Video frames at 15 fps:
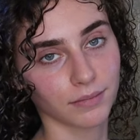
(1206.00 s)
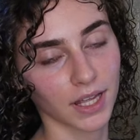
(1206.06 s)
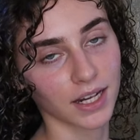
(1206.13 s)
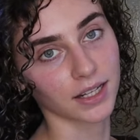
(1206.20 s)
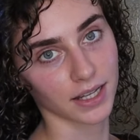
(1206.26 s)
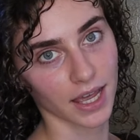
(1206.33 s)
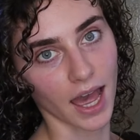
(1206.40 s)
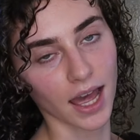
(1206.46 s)
in
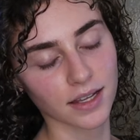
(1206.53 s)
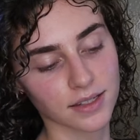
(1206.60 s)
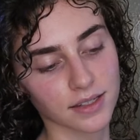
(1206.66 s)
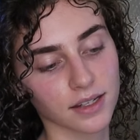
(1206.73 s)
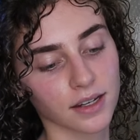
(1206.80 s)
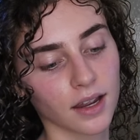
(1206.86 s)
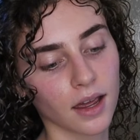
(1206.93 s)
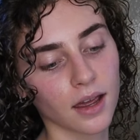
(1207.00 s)
a
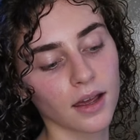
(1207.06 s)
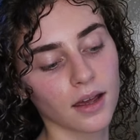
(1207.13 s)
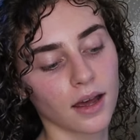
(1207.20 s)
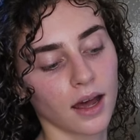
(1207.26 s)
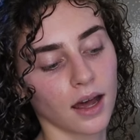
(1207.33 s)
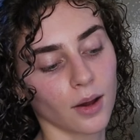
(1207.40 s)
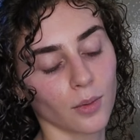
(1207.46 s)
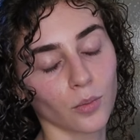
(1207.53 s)
cast,
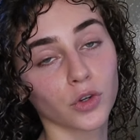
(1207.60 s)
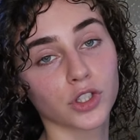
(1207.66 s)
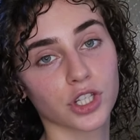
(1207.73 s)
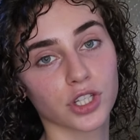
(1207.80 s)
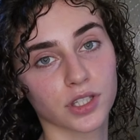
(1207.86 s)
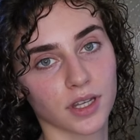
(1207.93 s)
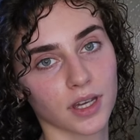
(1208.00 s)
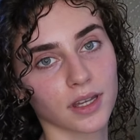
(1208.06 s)
which
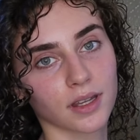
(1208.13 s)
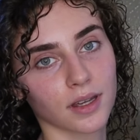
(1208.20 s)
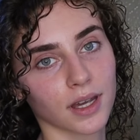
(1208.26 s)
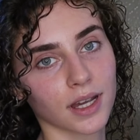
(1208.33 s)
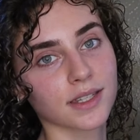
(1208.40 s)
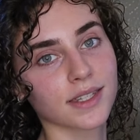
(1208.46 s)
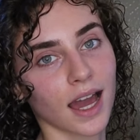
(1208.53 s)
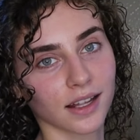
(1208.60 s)
is
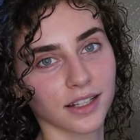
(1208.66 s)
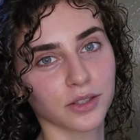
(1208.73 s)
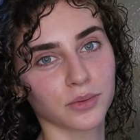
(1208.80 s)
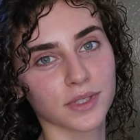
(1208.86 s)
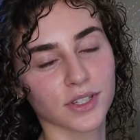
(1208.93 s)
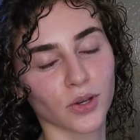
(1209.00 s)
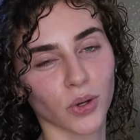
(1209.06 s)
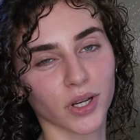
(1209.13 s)
exactly
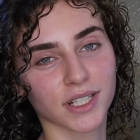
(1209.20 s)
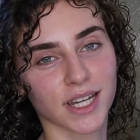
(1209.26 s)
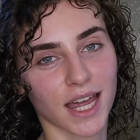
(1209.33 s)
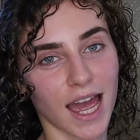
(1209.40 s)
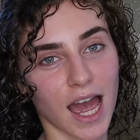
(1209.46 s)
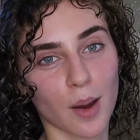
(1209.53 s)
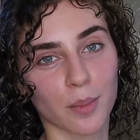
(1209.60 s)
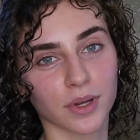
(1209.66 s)
what's going to
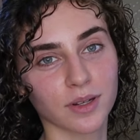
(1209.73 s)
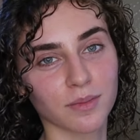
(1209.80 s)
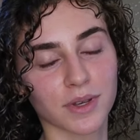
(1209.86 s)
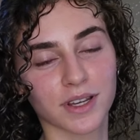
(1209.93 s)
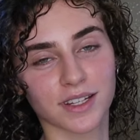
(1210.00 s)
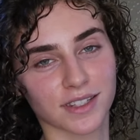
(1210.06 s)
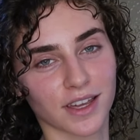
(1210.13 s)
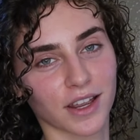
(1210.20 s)
happen
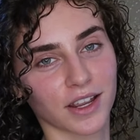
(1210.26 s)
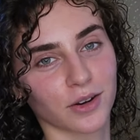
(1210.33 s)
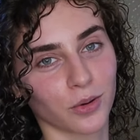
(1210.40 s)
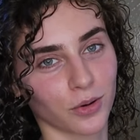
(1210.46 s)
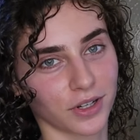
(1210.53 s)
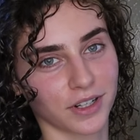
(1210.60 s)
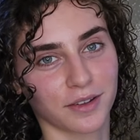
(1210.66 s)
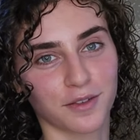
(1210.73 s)
because I can
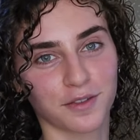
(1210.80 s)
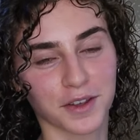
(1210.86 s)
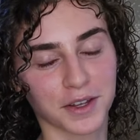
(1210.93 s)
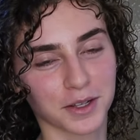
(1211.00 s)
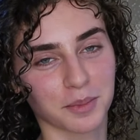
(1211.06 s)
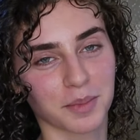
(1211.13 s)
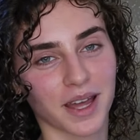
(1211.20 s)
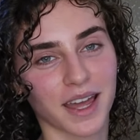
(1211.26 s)
already
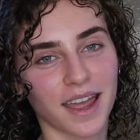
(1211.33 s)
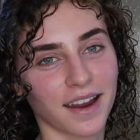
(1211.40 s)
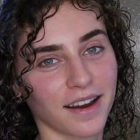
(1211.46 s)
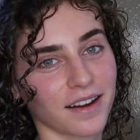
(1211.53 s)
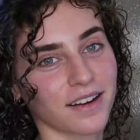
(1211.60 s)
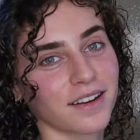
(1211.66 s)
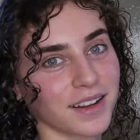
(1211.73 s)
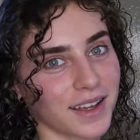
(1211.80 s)
feel my
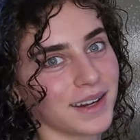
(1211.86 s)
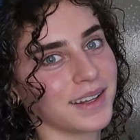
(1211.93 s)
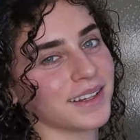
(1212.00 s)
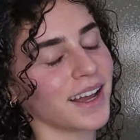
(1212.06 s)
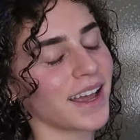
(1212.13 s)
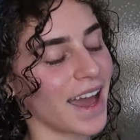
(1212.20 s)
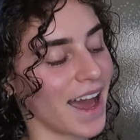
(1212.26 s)
hair getting a